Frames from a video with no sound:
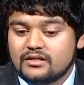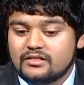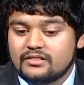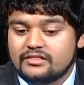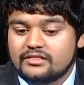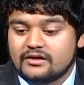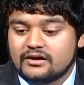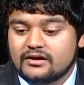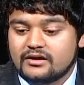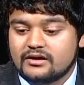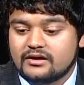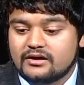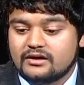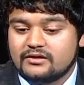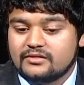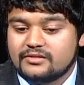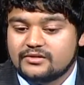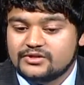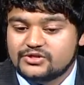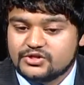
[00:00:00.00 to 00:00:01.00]

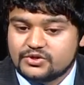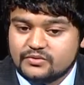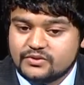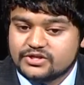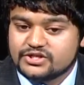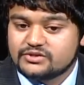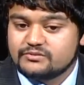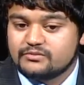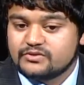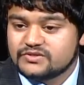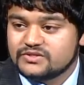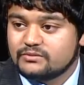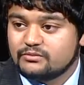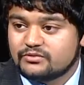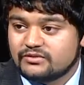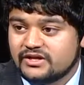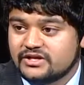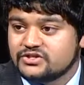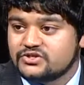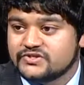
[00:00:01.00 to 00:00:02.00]
the Jewish-Muslim
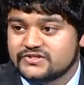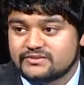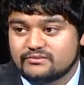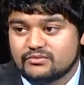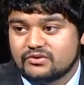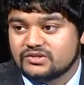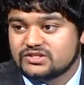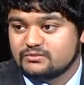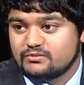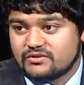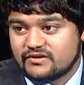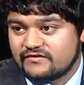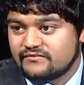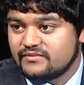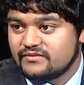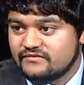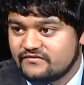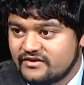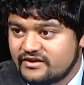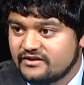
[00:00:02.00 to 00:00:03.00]
relations in Baltimore have
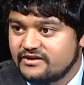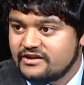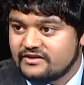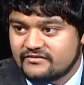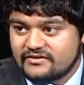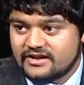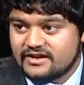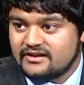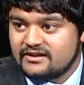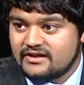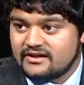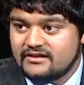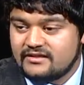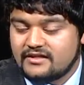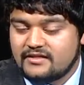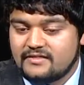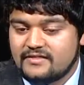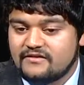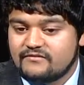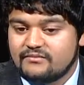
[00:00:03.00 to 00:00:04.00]
been very great,
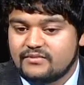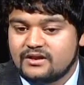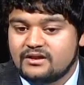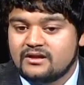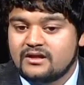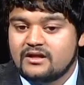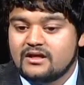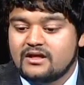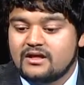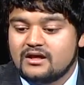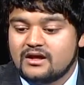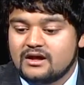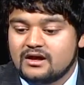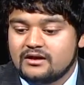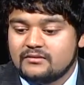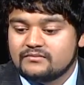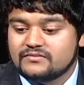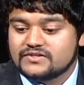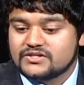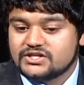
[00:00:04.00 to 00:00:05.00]
and they've been
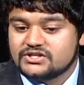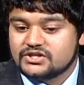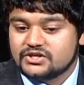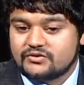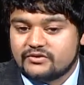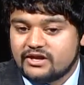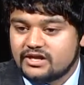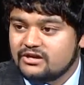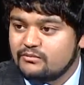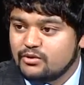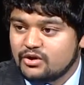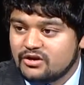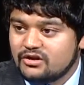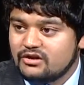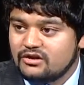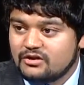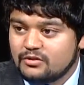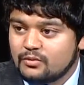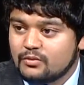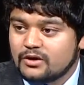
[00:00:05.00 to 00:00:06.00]
such a great
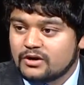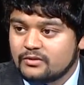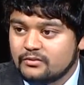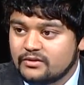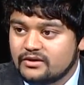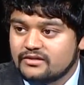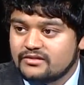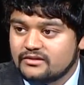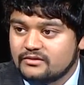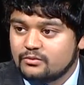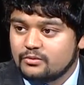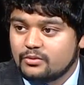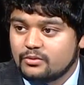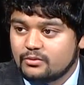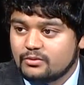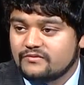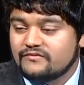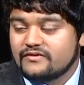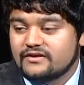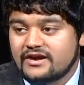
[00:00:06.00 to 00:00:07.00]
community to work with, and
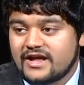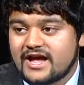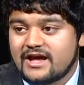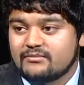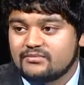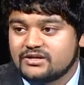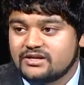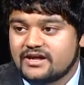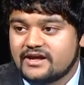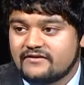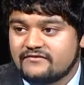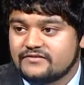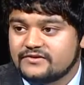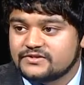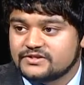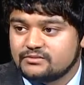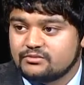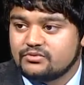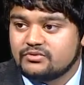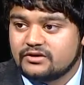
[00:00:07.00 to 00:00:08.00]
we're very happy to have their
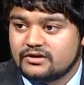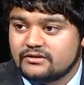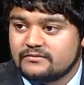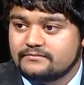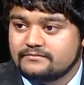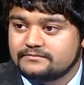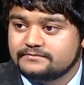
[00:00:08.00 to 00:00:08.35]
support.